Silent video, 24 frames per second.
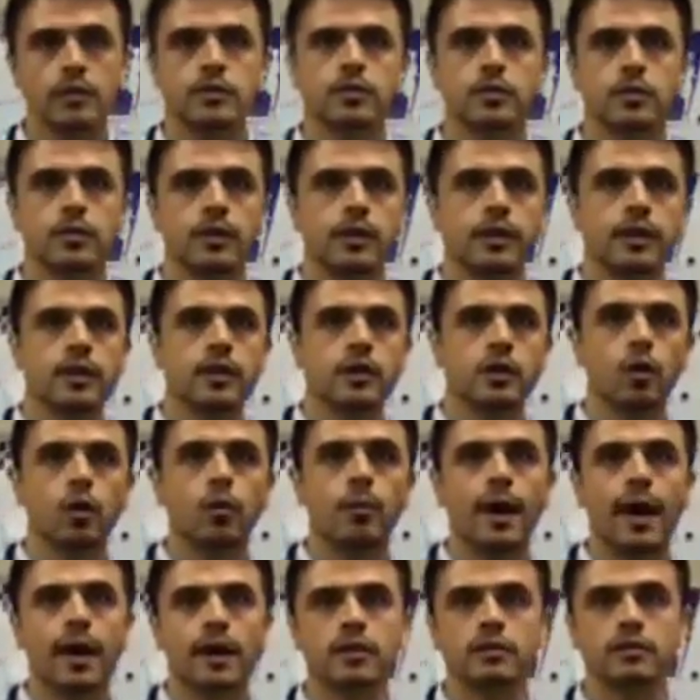so that they can go
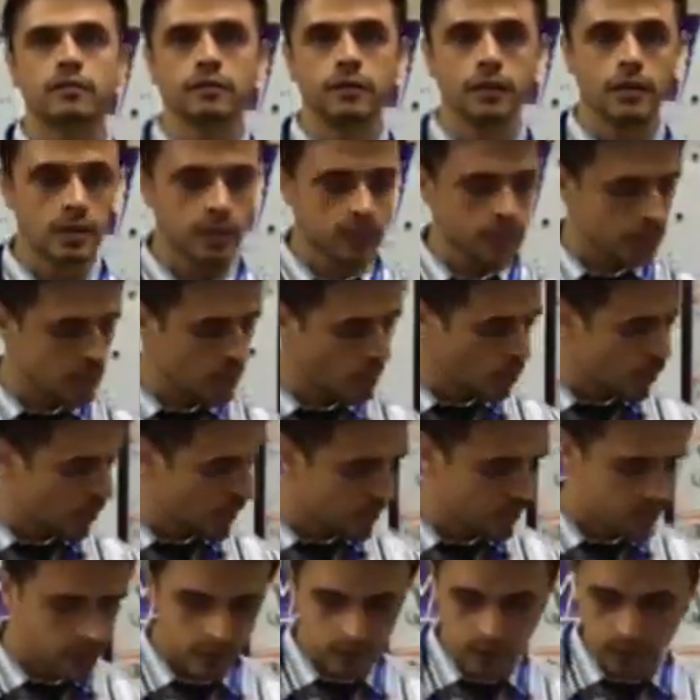back to functioning the way
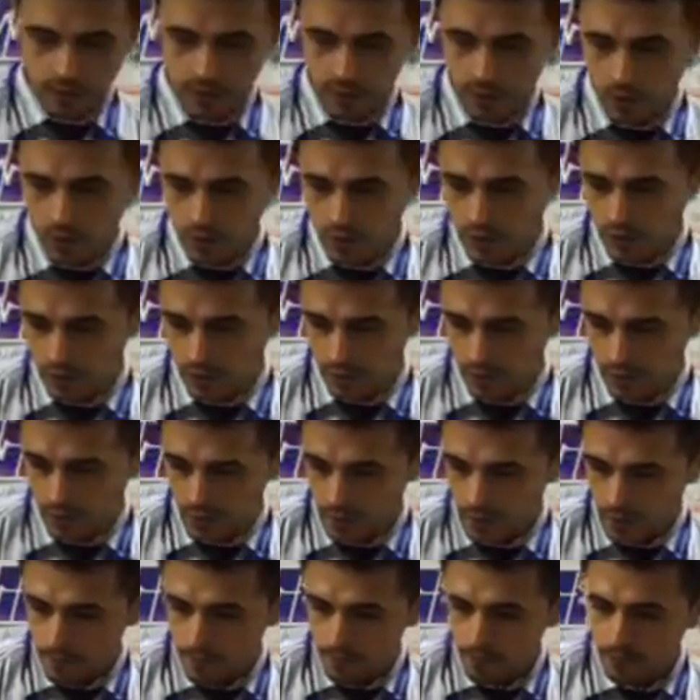that they're supposed to.
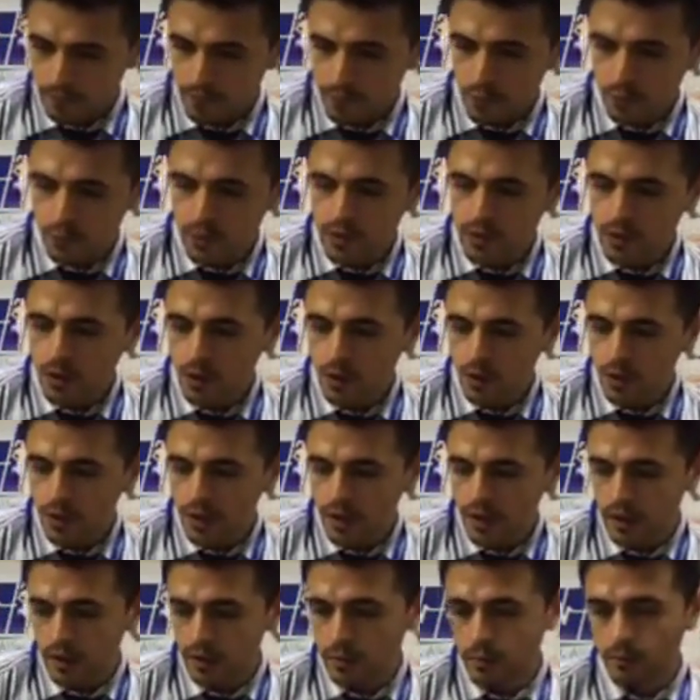We call
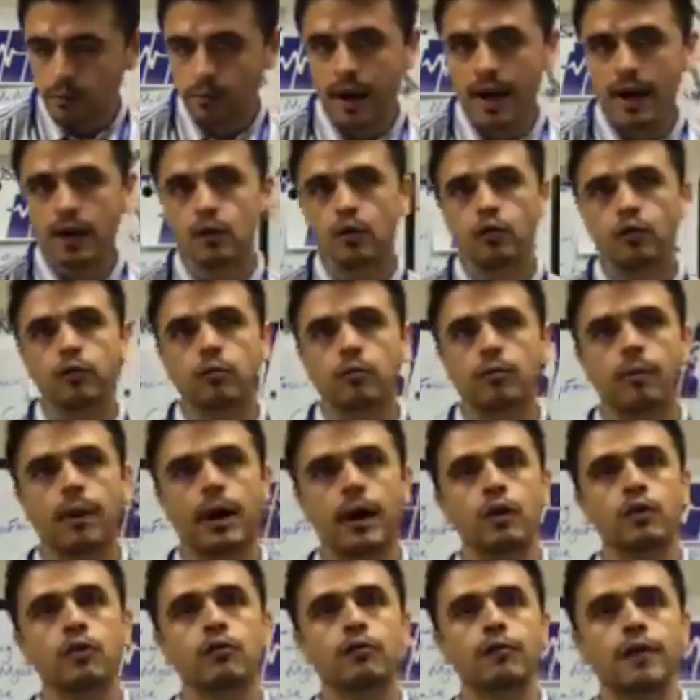that
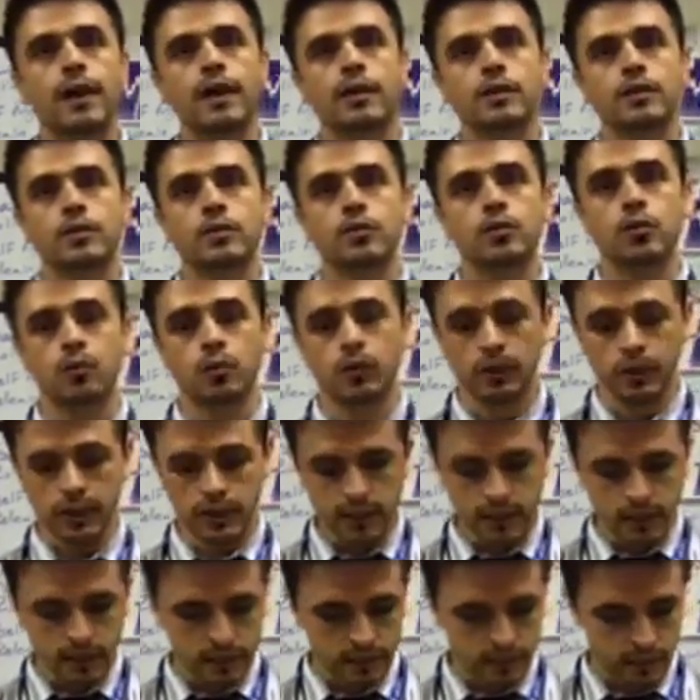myofascial
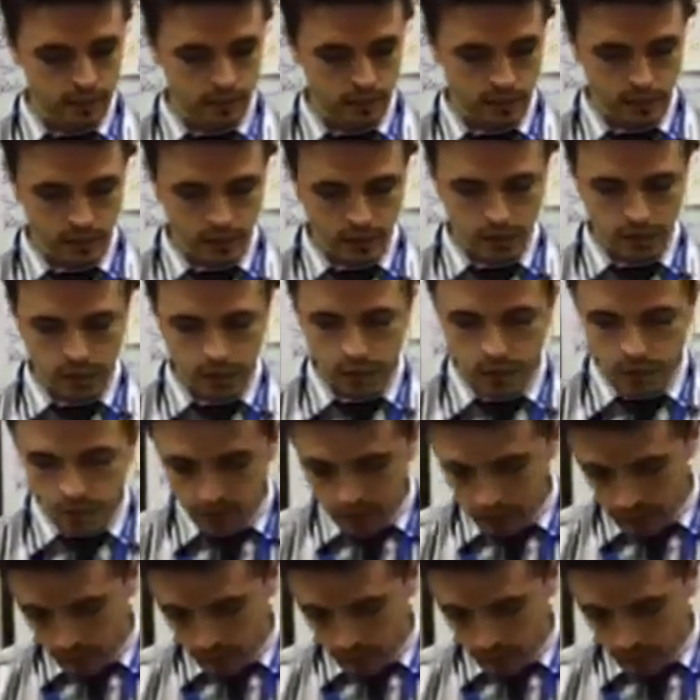release. So here's a